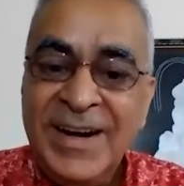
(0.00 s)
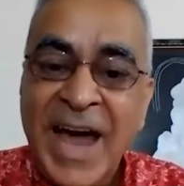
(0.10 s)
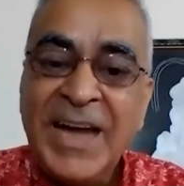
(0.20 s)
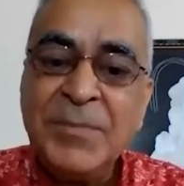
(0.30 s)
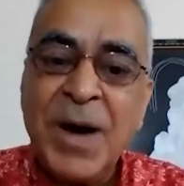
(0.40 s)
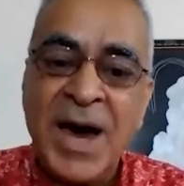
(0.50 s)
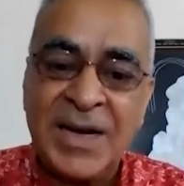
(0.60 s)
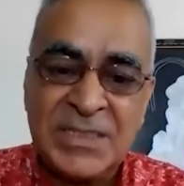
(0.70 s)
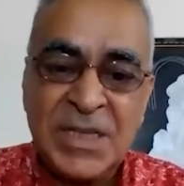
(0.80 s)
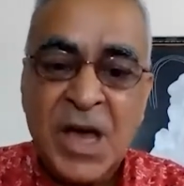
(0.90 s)

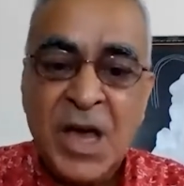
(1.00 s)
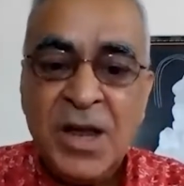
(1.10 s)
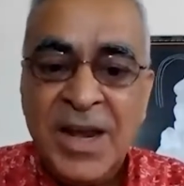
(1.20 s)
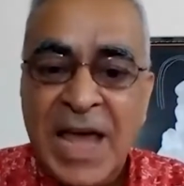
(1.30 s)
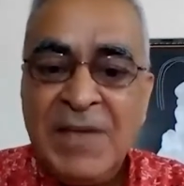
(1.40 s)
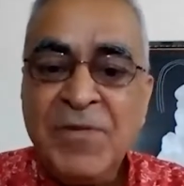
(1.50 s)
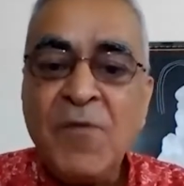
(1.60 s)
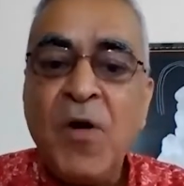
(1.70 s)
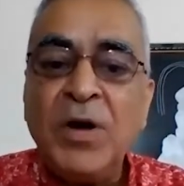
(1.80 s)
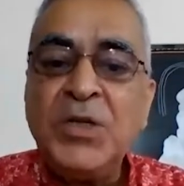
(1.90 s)
Nayanmars, life
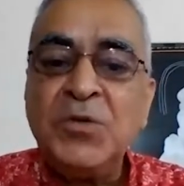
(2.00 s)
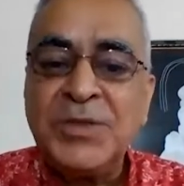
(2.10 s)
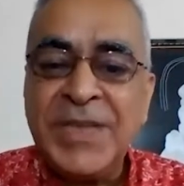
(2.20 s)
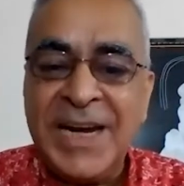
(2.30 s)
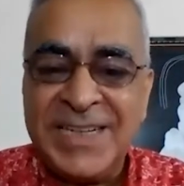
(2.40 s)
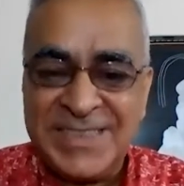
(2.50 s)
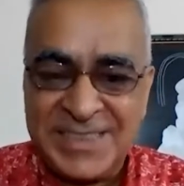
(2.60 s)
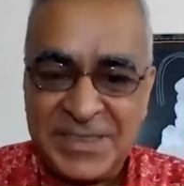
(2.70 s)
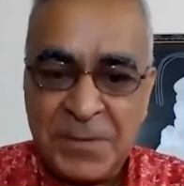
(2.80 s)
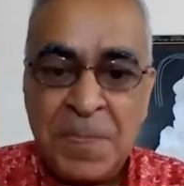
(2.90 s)
of 42
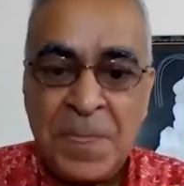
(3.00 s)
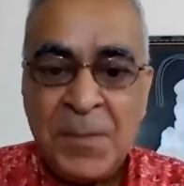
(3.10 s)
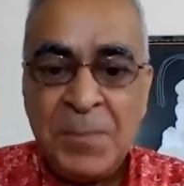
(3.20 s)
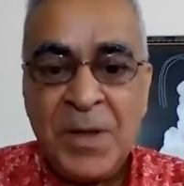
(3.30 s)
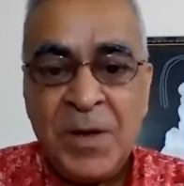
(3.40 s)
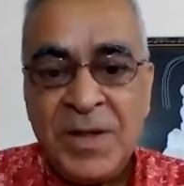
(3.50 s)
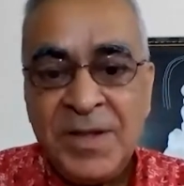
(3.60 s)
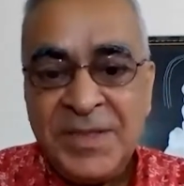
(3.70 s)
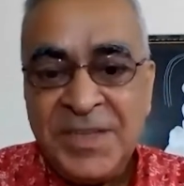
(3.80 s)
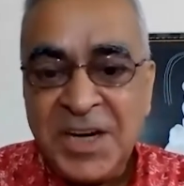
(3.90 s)
saints,
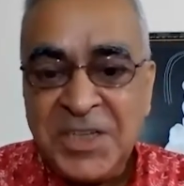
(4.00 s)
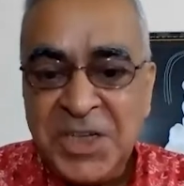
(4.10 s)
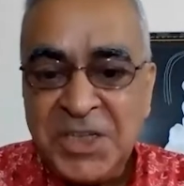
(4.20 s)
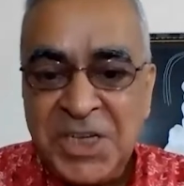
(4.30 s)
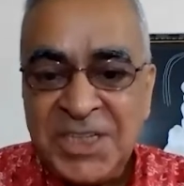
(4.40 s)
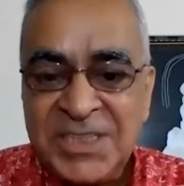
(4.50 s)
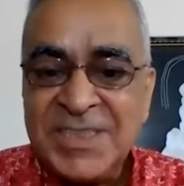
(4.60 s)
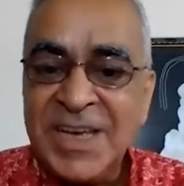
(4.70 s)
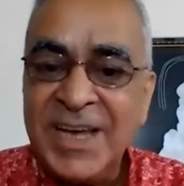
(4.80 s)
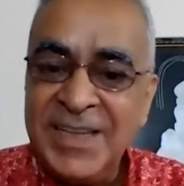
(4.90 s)
their
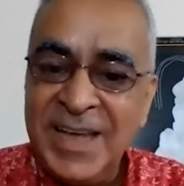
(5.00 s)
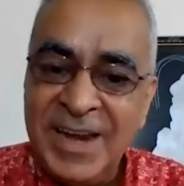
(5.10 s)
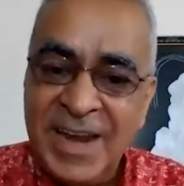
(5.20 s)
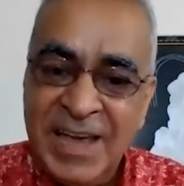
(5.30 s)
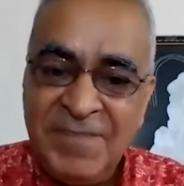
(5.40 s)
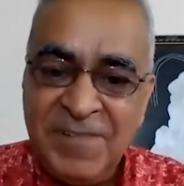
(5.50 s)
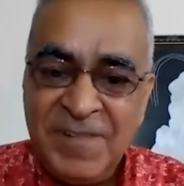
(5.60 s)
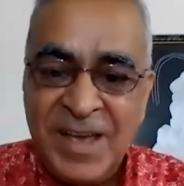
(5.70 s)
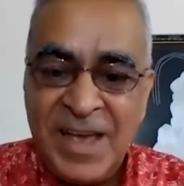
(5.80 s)
teachings, their life.